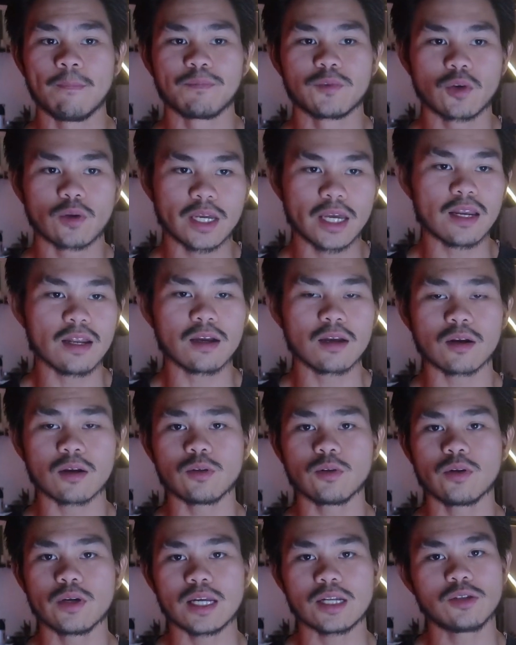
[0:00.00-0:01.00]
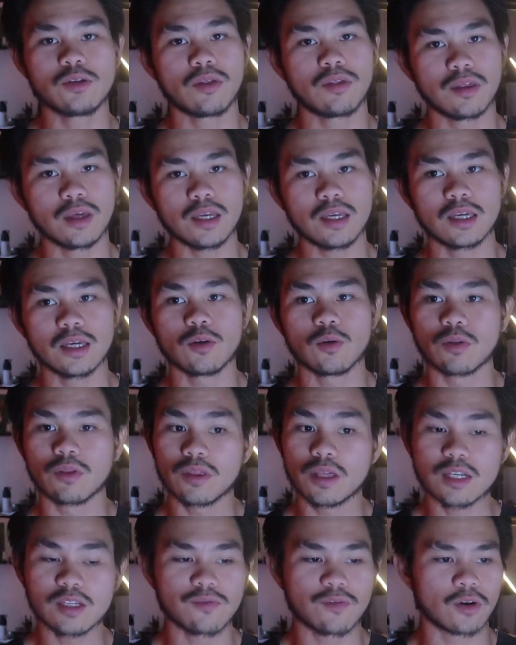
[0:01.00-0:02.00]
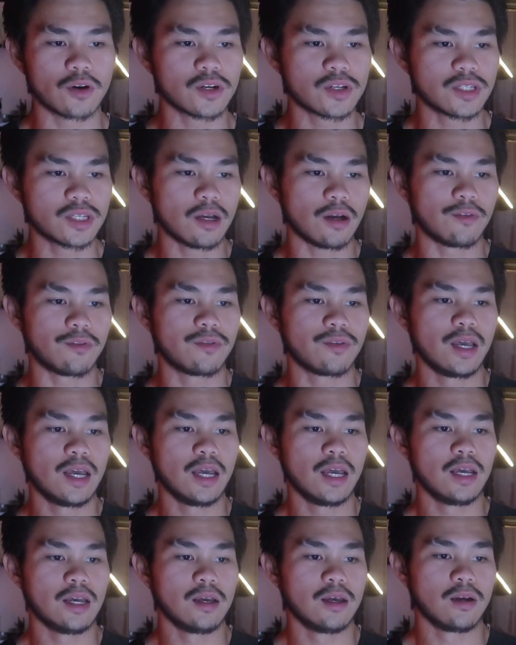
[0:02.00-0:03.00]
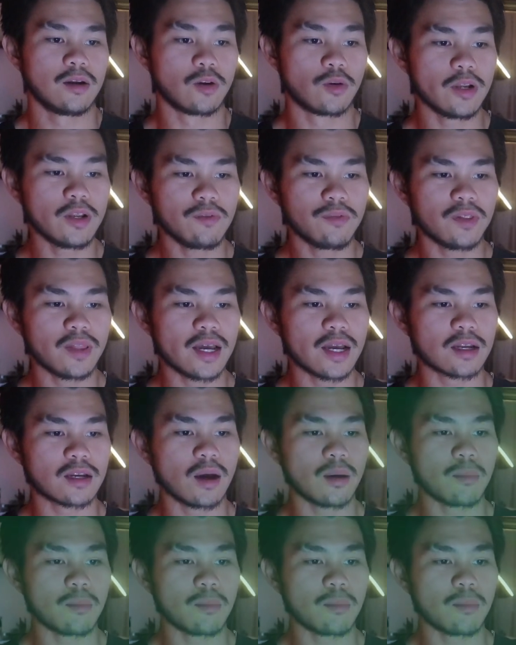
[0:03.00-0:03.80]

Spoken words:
So get a girl who gets you thinking, who thinks for herself. Green flag